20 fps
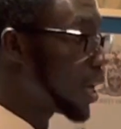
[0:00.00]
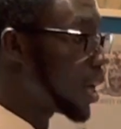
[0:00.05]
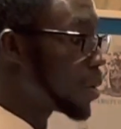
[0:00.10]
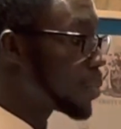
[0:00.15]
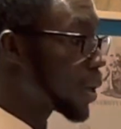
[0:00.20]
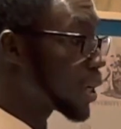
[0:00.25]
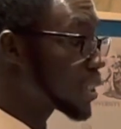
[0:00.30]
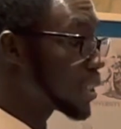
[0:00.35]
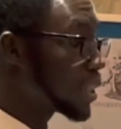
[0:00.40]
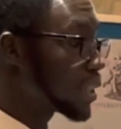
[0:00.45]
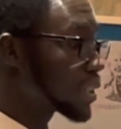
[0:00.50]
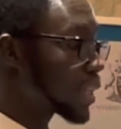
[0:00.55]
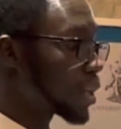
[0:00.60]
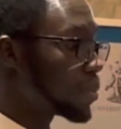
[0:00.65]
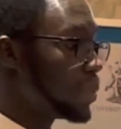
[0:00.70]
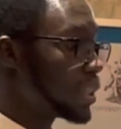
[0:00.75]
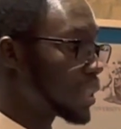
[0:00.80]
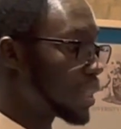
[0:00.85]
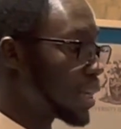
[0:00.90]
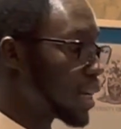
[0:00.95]
Patients
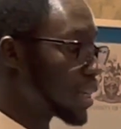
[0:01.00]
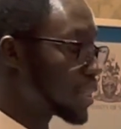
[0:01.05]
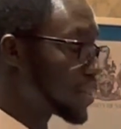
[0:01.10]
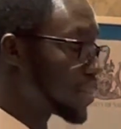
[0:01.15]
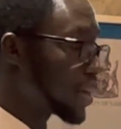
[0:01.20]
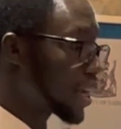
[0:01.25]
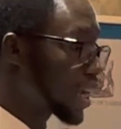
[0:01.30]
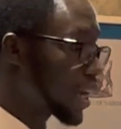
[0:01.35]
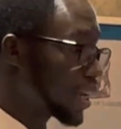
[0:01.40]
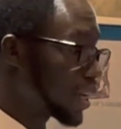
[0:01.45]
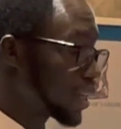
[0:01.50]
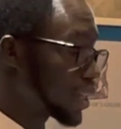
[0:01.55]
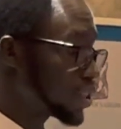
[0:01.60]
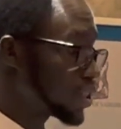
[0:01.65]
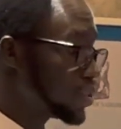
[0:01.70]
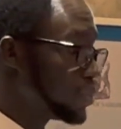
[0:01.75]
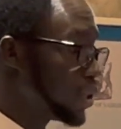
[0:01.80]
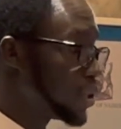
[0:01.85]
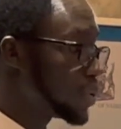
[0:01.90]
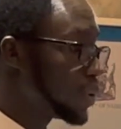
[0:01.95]
admitted at the care
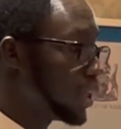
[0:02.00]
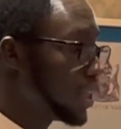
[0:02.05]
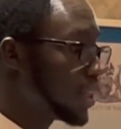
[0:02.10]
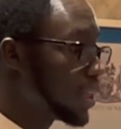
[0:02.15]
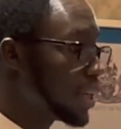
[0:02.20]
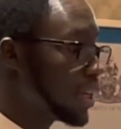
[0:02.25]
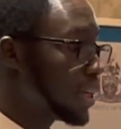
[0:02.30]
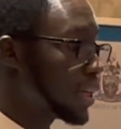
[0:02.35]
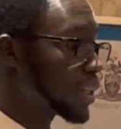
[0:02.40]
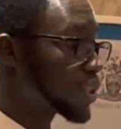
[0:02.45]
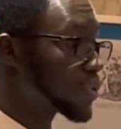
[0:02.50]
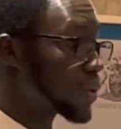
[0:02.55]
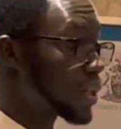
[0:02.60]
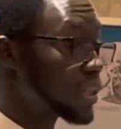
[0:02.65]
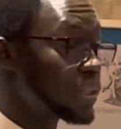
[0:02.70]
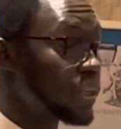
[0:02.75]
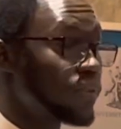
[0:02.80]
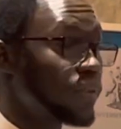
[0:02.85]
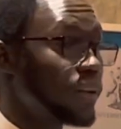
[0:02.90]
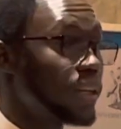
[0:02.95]
next between the years
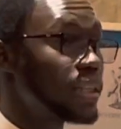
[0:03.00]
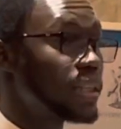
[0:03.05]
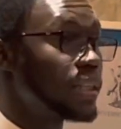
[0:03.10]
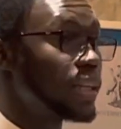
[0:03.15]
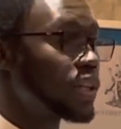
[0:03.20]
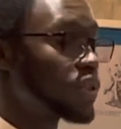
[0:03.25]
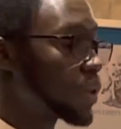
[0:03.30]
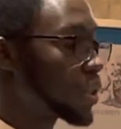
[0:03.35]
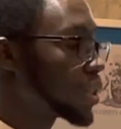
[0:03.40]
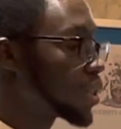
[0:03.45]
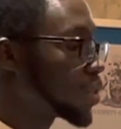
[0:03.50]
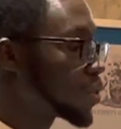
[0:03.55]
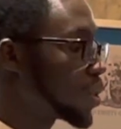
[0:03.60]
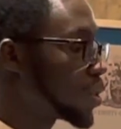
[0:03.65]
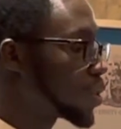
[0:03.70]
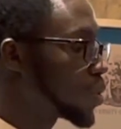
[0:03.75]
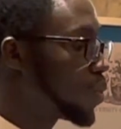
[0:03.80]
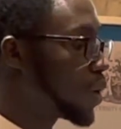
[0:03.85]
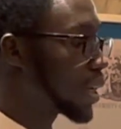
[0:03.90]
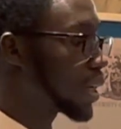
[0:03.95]
2017 and
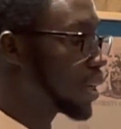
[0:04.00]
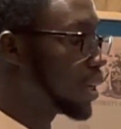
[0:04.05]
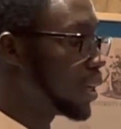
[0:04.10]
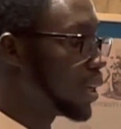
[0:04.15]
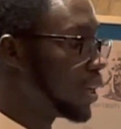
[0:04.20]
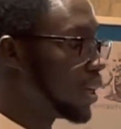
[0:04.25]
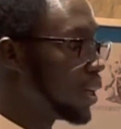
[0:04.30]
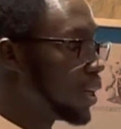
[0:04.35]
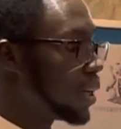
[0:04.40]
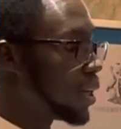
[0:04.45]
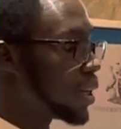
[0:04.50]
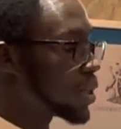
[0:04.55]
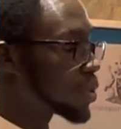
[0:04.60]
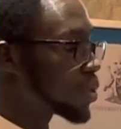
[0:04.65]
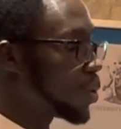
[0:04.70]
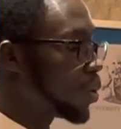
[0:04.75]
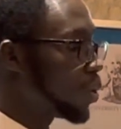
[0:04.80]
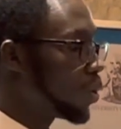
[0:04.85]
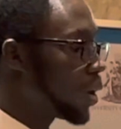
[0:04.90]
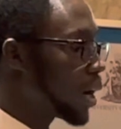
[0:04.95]
2021.
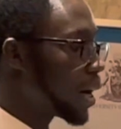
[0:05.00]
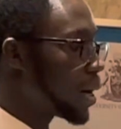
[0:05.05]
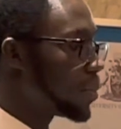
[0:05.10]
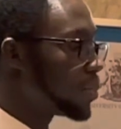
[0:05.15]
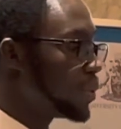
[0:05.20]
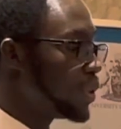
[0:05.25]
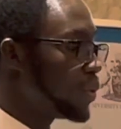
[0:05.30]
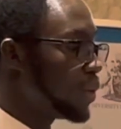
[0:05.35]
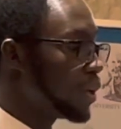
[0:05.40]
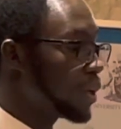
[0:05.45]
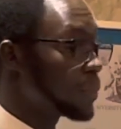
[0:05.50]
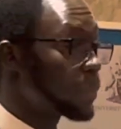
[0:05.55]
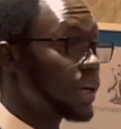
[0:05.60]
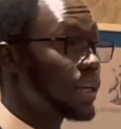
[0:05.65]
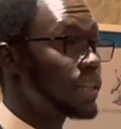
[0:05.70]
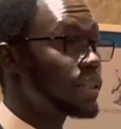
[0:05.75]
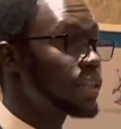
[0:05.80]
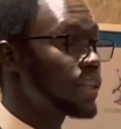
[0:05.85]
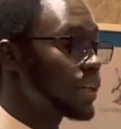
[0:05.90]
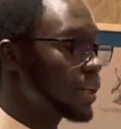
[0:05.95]
So I'm doing
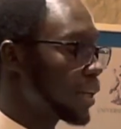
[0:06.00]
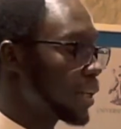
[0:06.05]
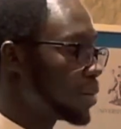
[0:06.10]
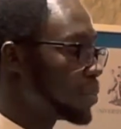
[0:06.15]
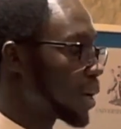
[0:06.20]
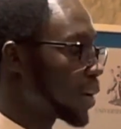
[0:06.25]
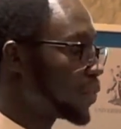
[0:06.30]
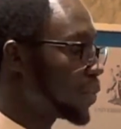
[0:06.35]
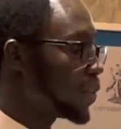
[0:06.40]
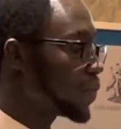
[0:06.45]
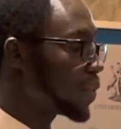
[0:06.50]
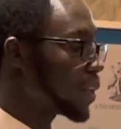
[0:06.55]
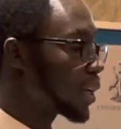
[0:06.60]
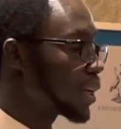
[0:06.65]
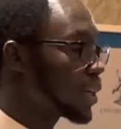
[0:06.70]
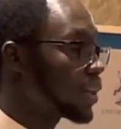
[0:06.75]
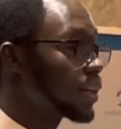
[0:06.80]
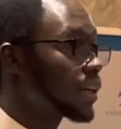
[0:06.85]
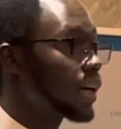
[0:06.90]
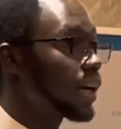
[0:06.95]
medicine in my 5th
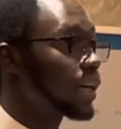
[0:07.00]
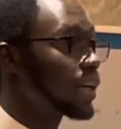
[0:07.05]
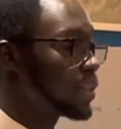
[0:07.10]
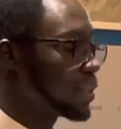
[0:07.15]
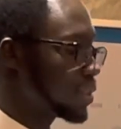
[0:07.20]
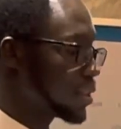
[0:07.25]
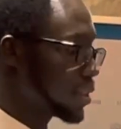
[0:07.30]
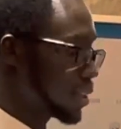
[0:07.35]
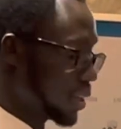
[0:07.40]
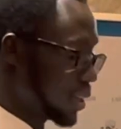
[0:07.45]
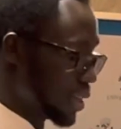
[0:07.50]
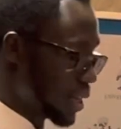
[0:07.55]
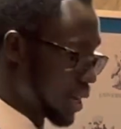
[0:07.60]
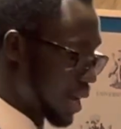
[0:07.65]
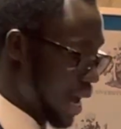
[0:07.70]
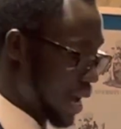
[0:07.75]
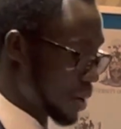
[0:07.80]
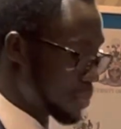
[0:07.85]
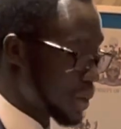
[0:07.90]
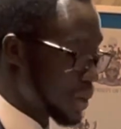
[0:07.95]
year, and
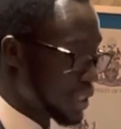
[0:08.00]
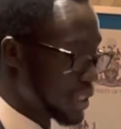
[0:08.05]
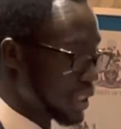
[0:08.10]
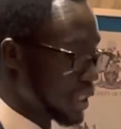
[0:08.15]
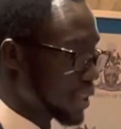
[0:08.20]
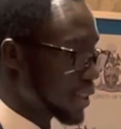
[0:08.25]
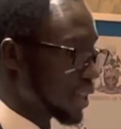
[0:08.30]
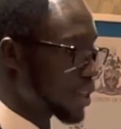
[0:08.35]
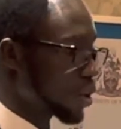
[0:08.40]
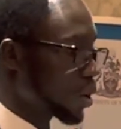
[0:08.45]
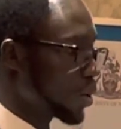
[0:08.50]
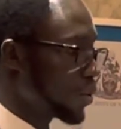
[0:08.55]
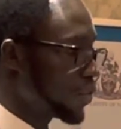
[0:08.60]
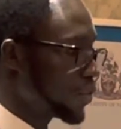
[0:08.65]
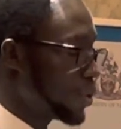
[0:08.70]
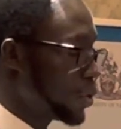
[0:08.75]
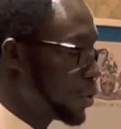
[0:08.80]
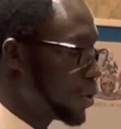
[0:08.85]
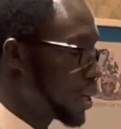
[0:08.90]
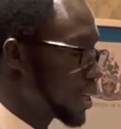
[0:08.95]
I appreciate that all of
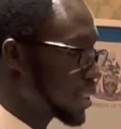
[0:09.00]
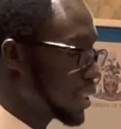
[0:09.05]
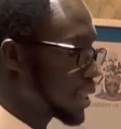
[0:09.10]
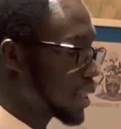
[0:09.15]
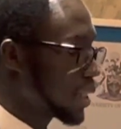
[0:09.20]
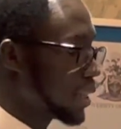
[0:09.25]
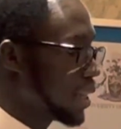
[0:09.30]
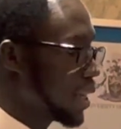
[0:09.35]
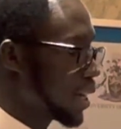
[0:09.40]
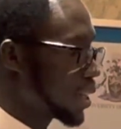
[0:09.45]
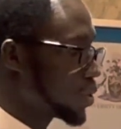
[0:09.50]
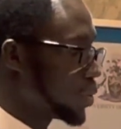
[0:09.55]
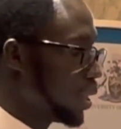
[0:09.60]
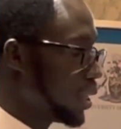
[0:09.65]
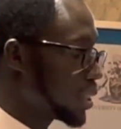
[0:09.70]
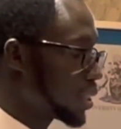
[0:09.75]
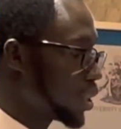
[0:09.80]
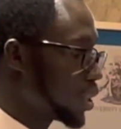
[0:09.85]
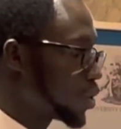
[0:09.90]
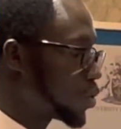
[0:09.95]
you are seated here to
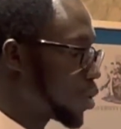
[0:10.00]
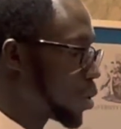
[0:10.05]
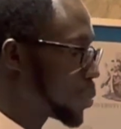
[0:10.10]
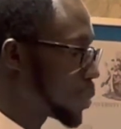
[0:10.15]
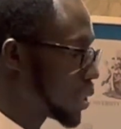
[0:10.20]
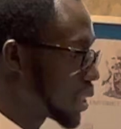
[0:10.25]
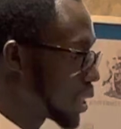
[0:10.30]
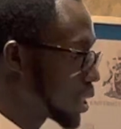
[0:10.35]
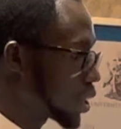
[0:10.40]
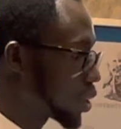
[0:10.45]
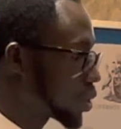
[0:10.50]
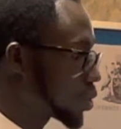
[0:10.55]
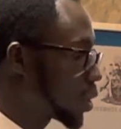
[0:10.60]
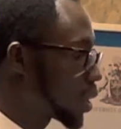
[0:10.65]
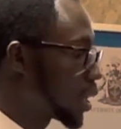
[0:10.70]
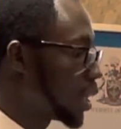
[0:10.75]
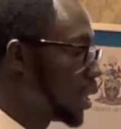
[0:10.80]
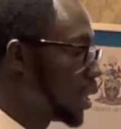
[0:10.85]
listen to our presentation.